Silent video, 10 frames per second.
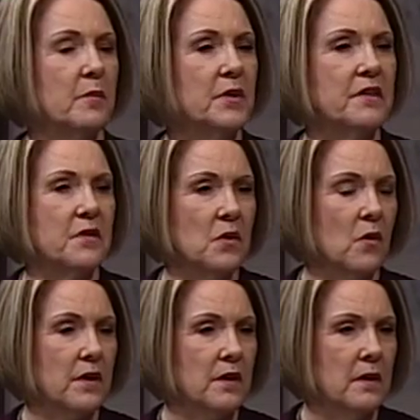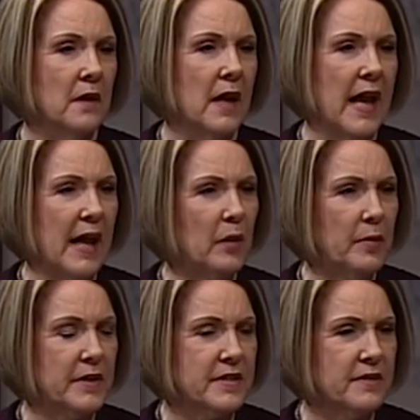believe the Lord will help
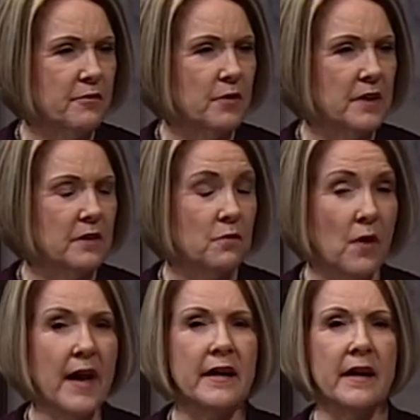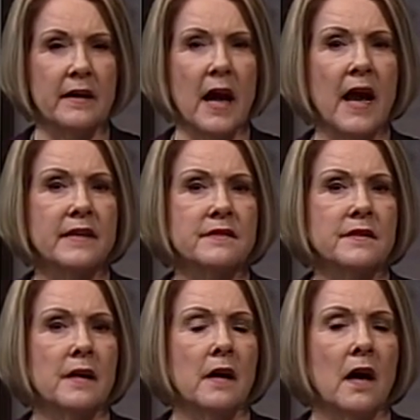us if we'll recognize
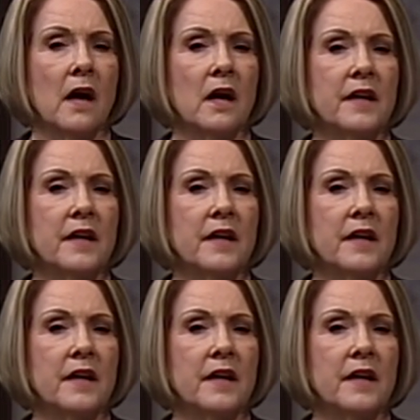uh,